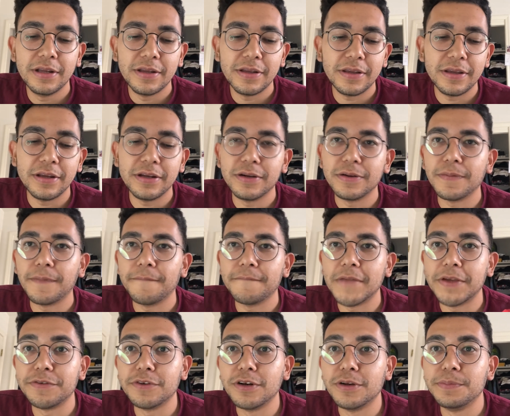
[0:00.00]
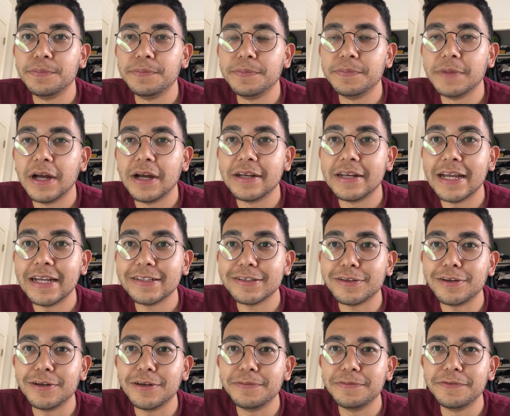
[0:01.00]
You know, if you're a
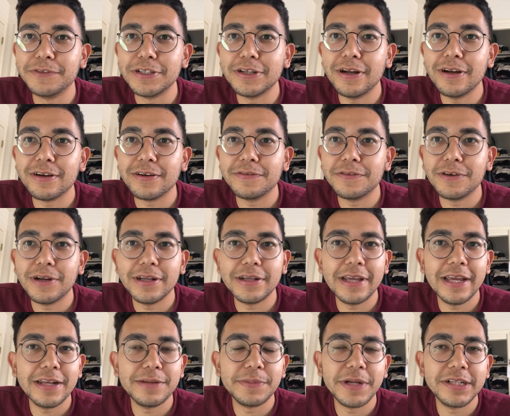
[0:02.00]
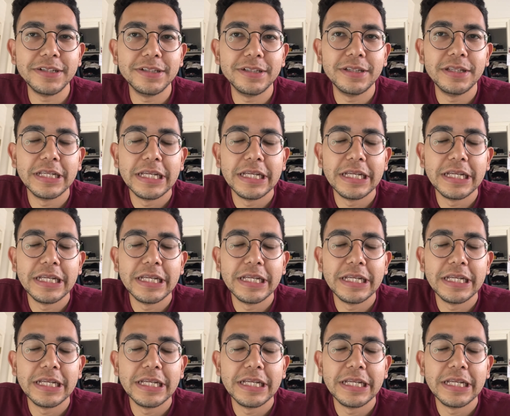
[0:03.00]
NASCAR photographer, I can't imagine